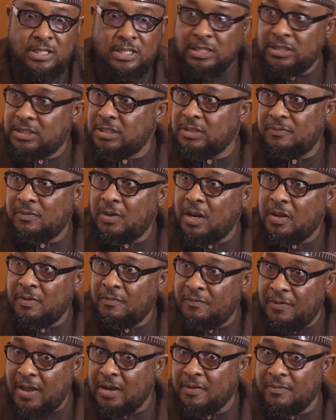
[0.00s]
it's
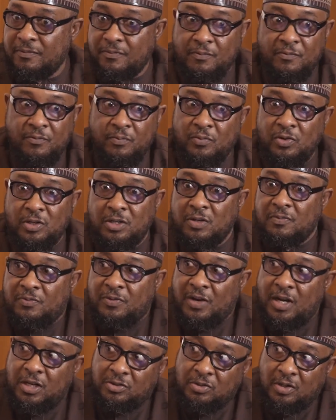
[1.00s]
in fact, food
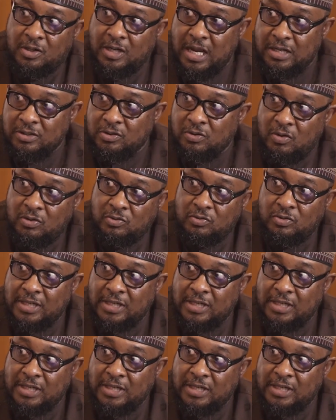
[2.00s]
inflation has gone to